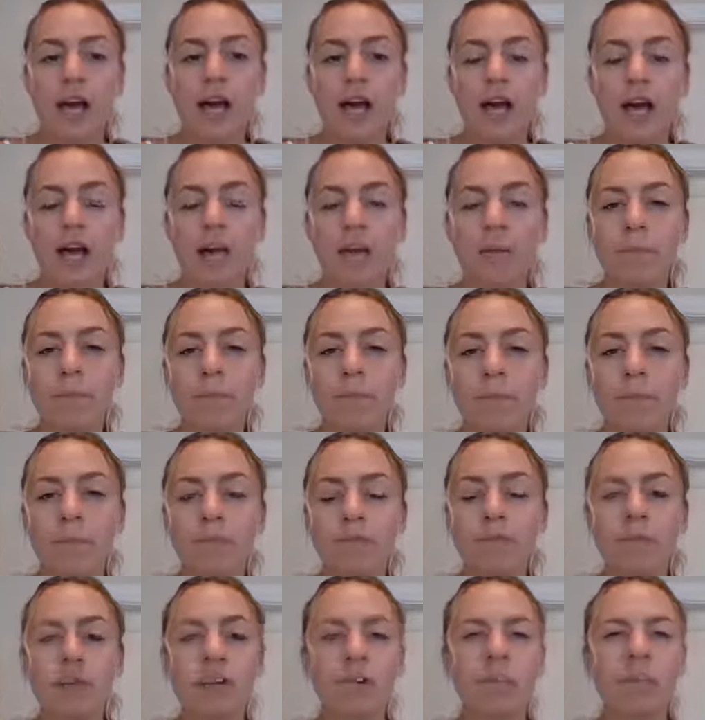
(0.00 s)

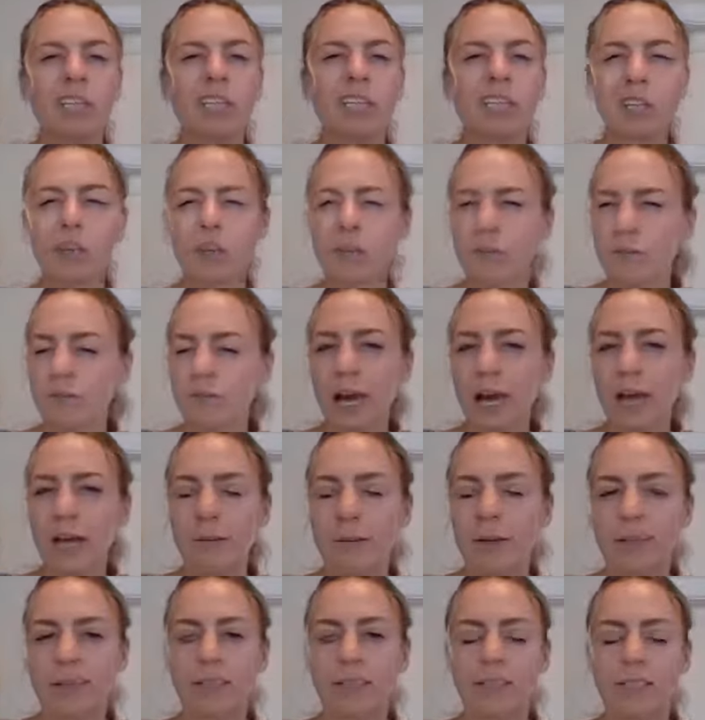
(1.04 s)
preferably low
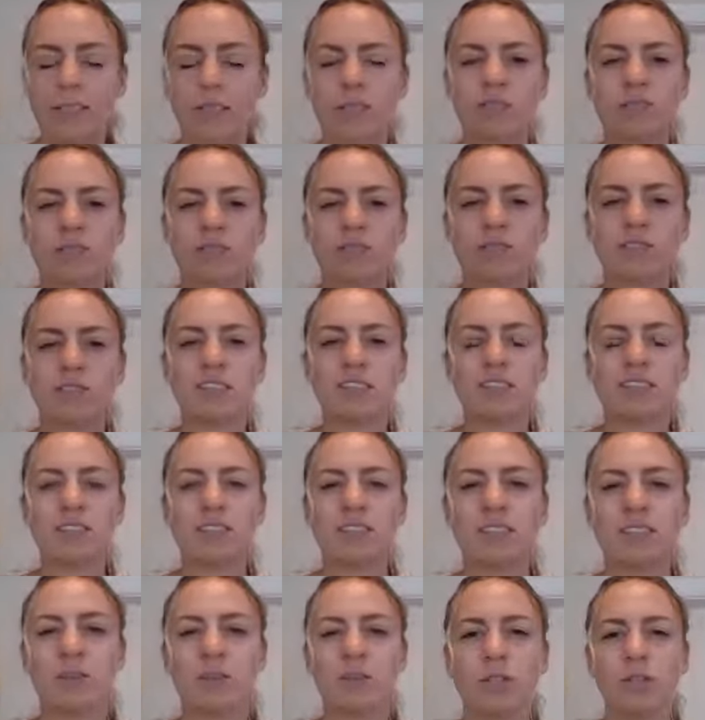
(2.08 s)
fiber, because
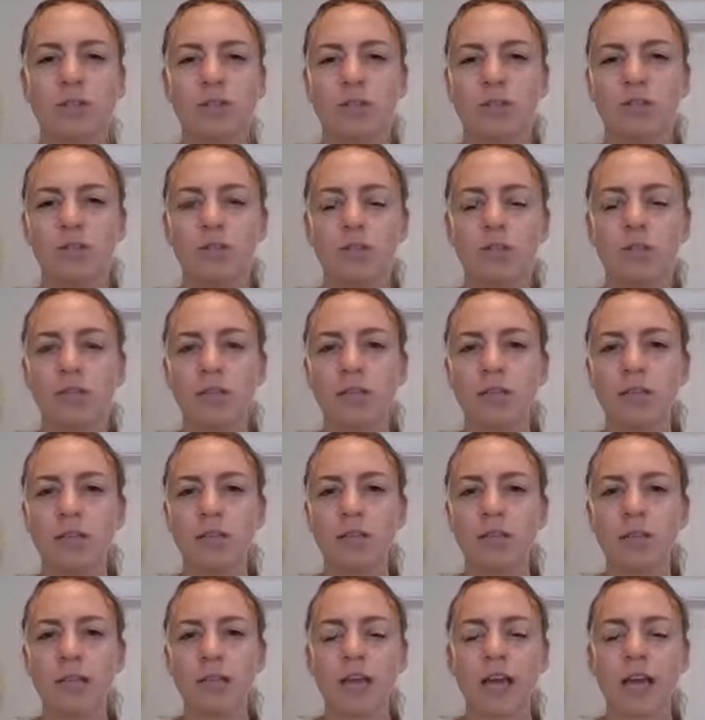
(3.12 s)
if you
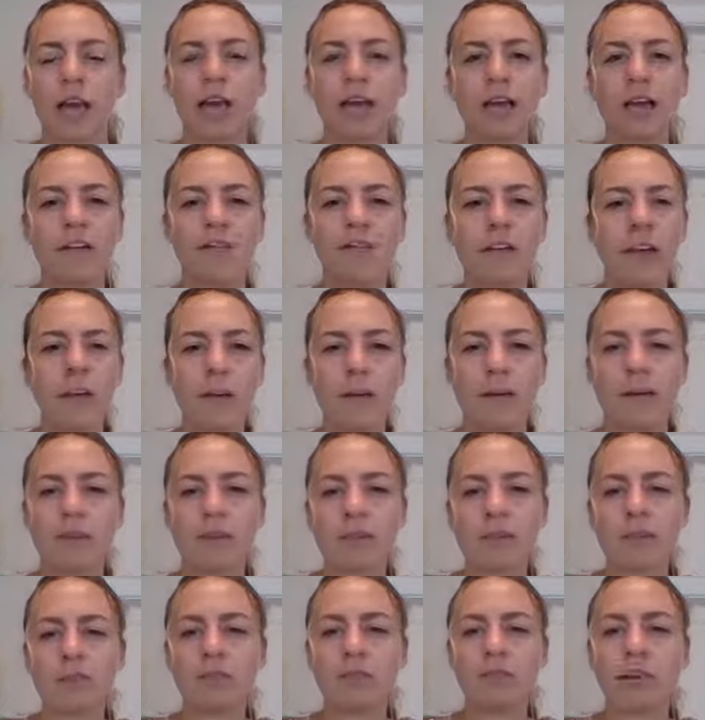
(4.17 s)
eat like a high fiber
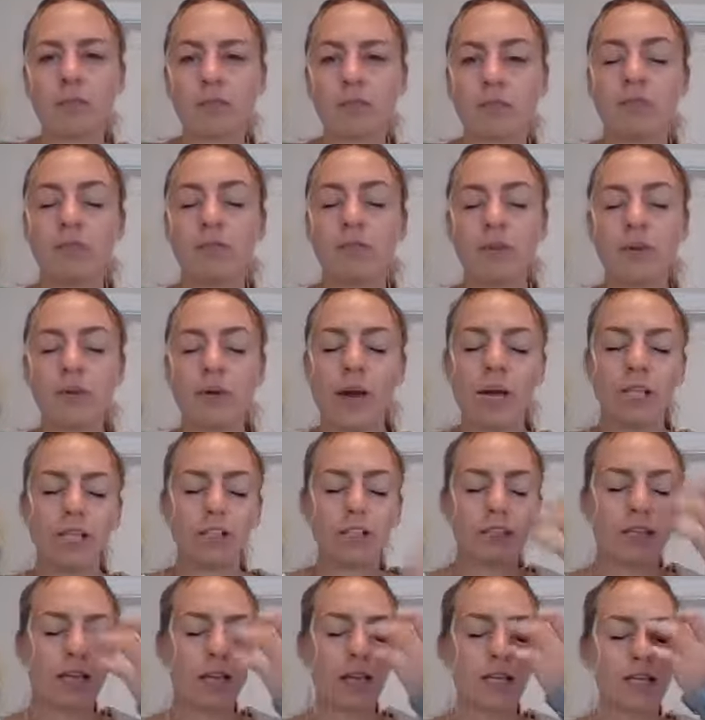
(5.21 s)
meal right before you
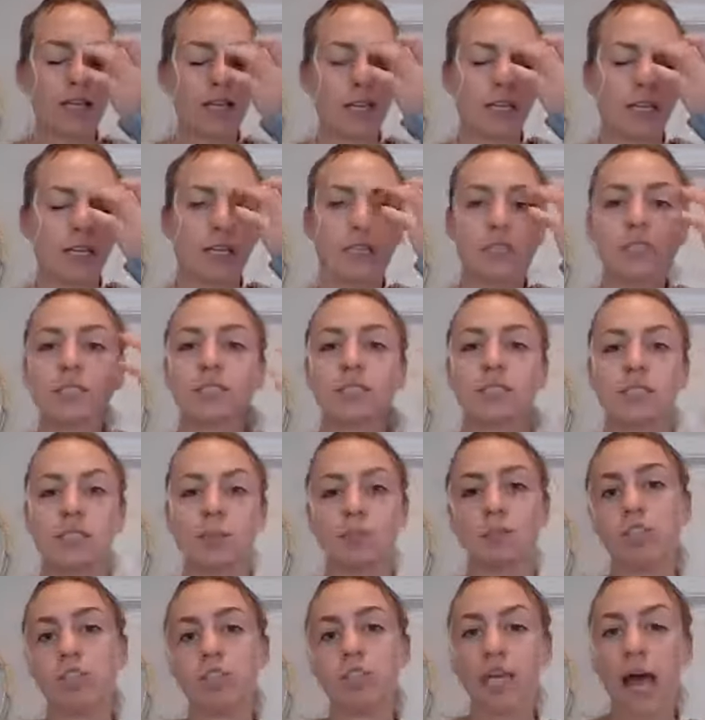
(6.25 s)
exercise, it can lead to
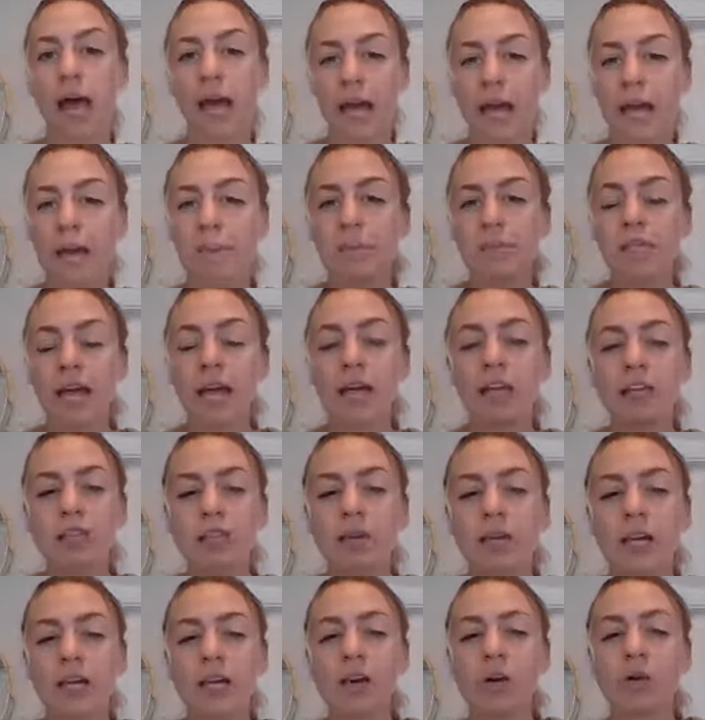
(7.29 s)
some GI upset.
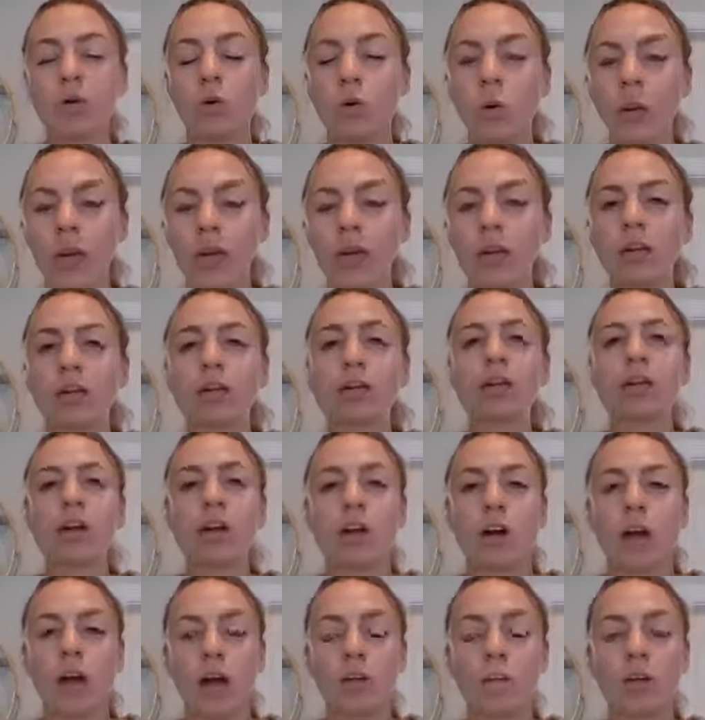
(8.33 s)
So like a quick
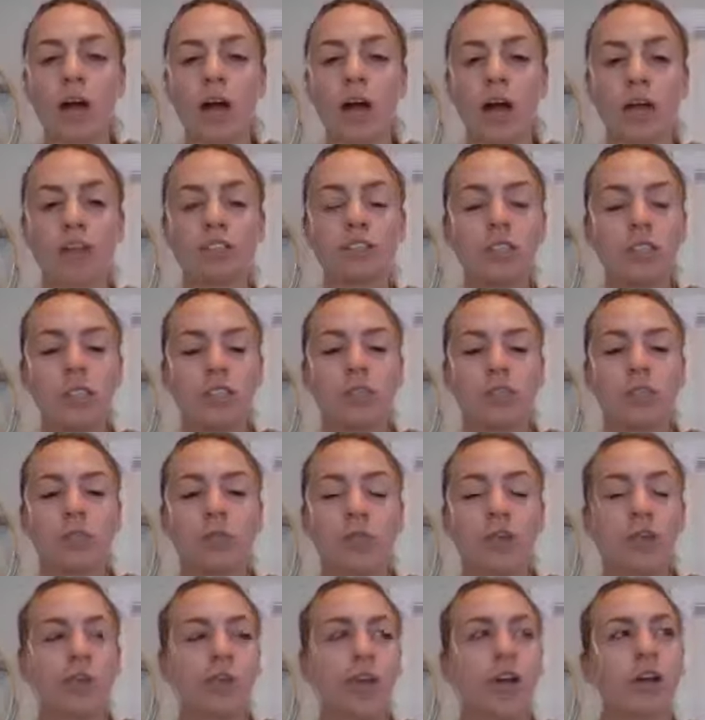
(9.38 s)
carbohydrate, so
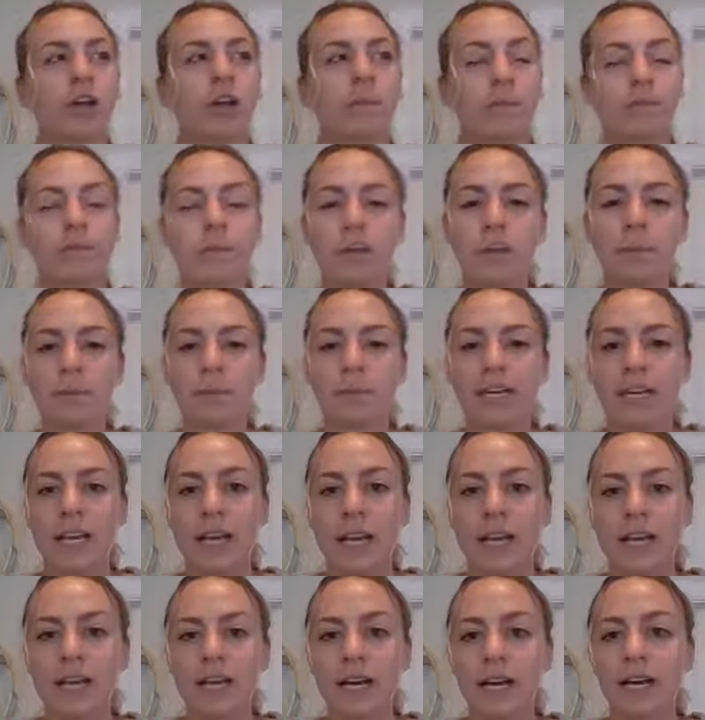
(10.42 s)
like that could be like a
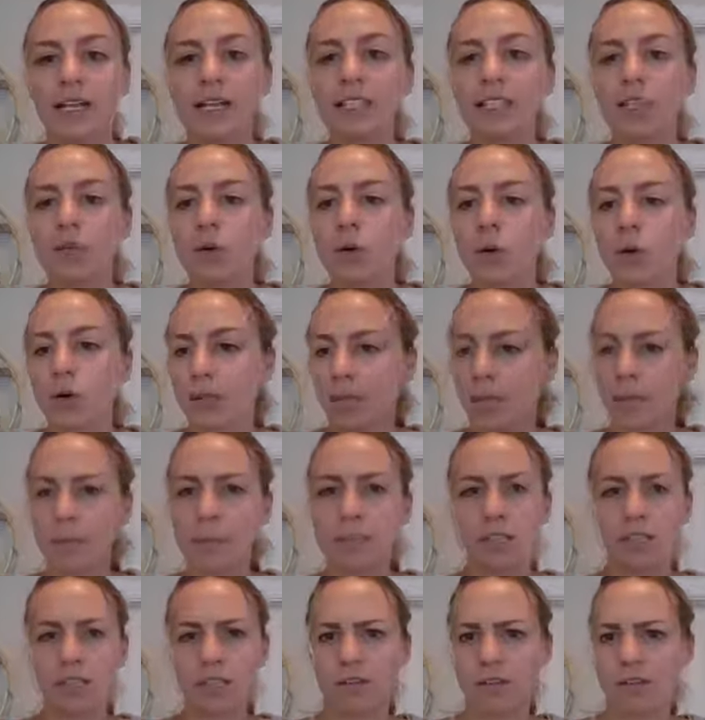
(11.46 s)
banana or like
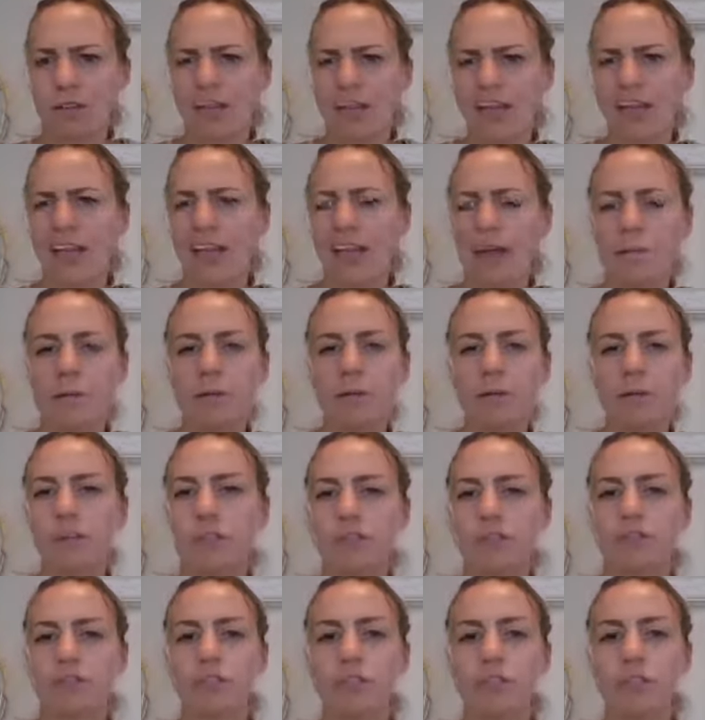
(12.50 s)
an apple,
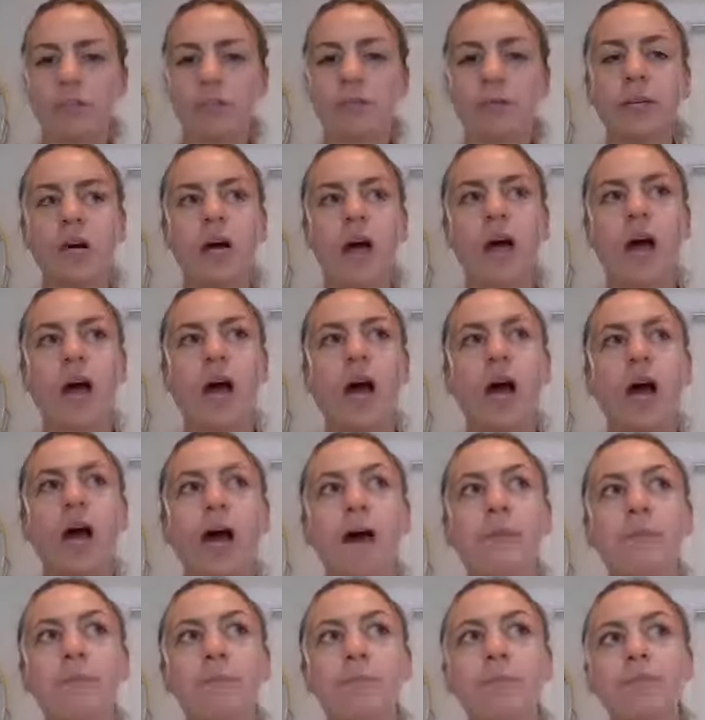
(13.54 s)
piece of fruit,
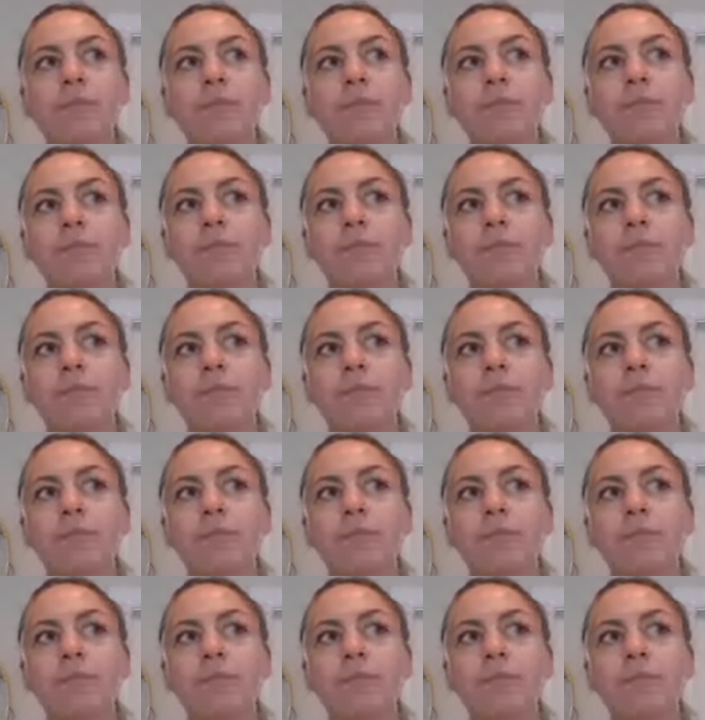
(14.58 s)
a